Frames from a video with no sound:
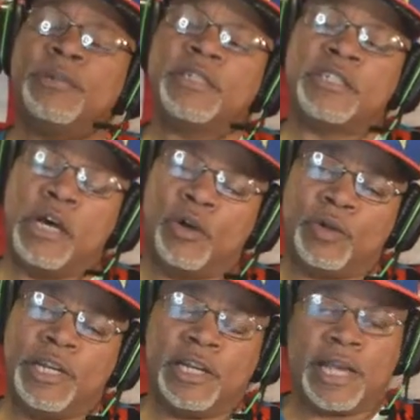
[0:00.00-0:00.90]
known
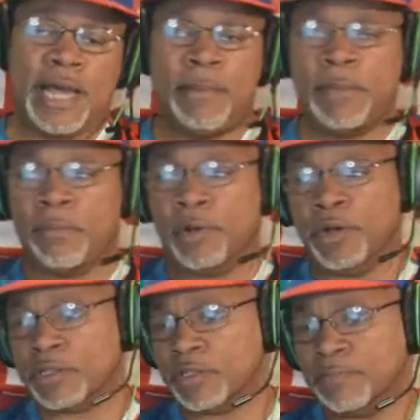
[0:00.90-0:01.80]
in the comic
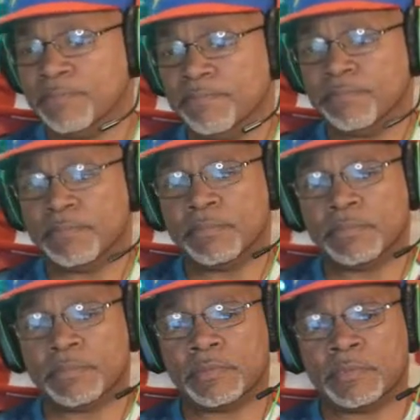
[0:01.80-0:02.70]
books
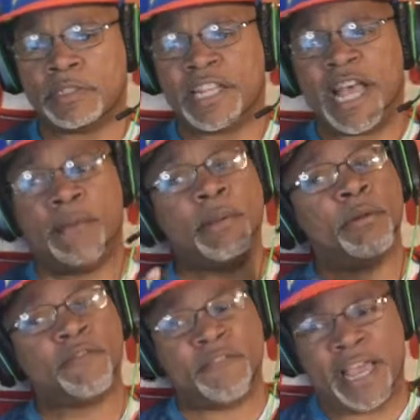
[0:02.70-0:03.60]
to comic
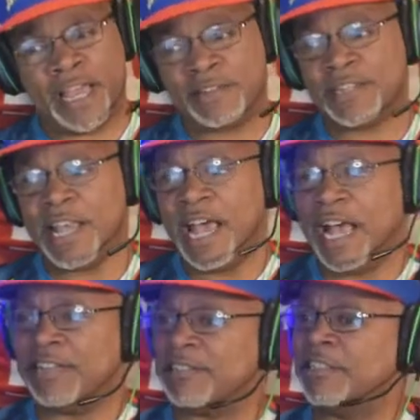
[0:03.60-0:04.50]
book fans
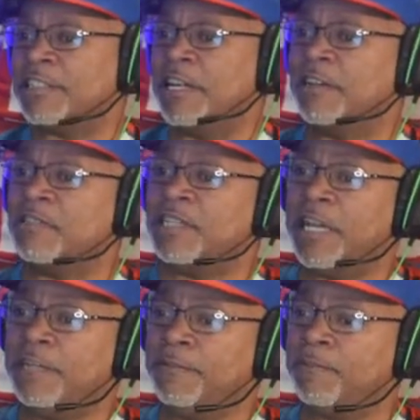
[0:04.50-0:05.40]
as the son of Satan.
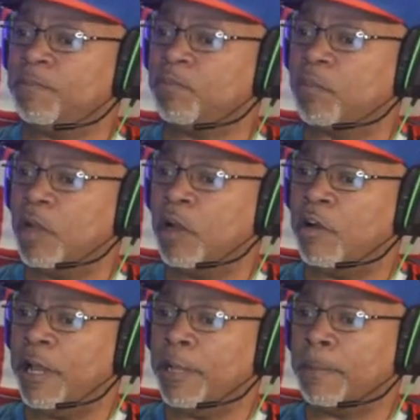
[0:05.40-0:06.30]
All
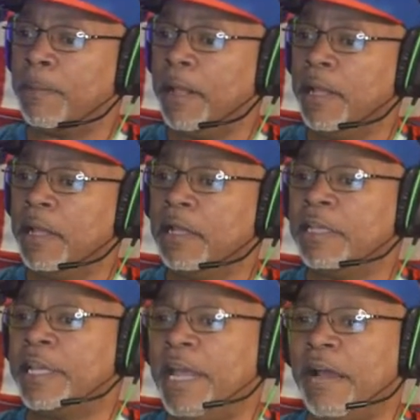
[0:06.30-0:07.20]
right. The
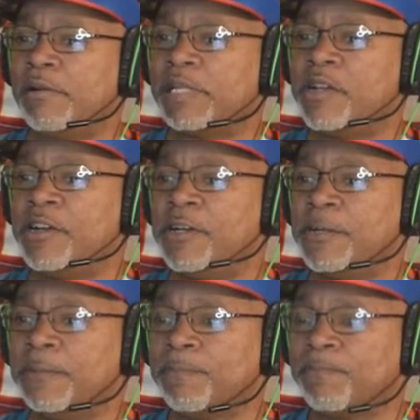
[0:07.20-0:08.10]
character
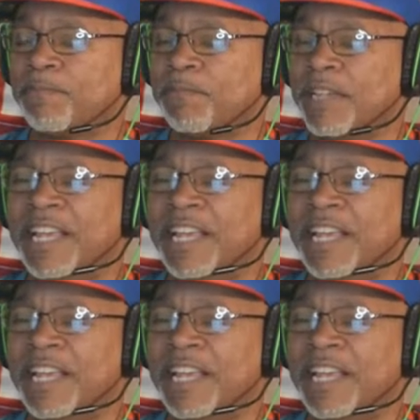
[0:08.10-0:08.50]
in the